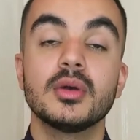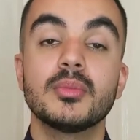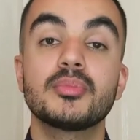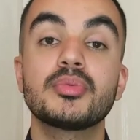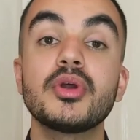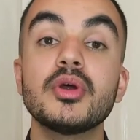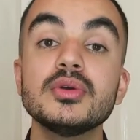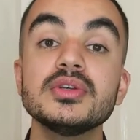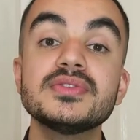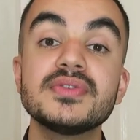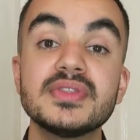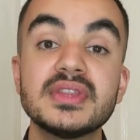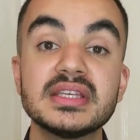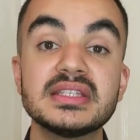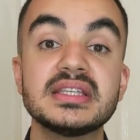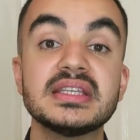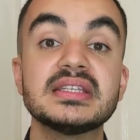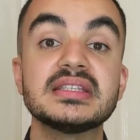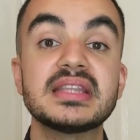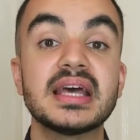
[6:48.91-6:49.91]
Pros for
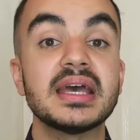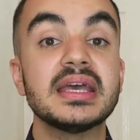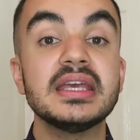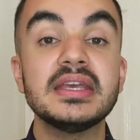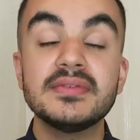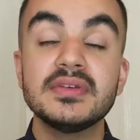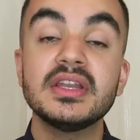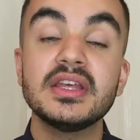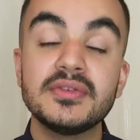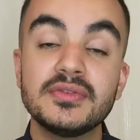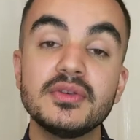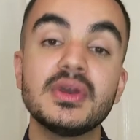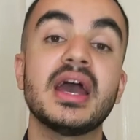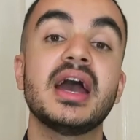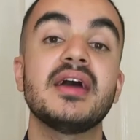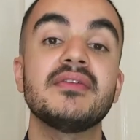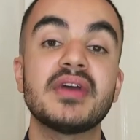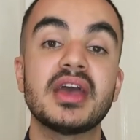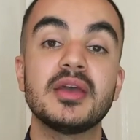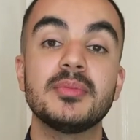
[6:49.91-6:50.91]
this is that even if you
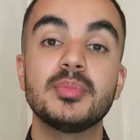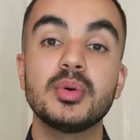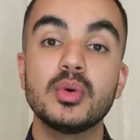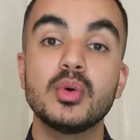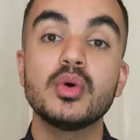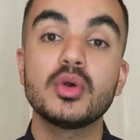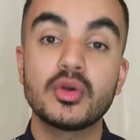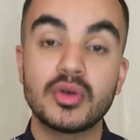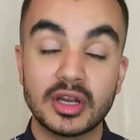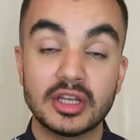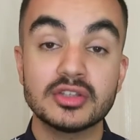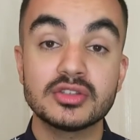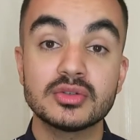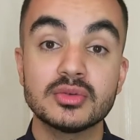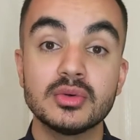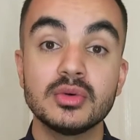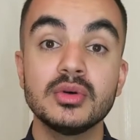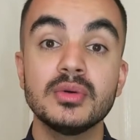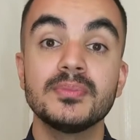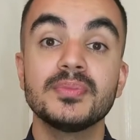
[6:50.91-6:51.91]
have a poor credit
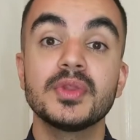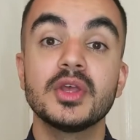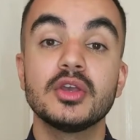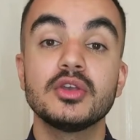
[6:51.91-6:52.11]
score,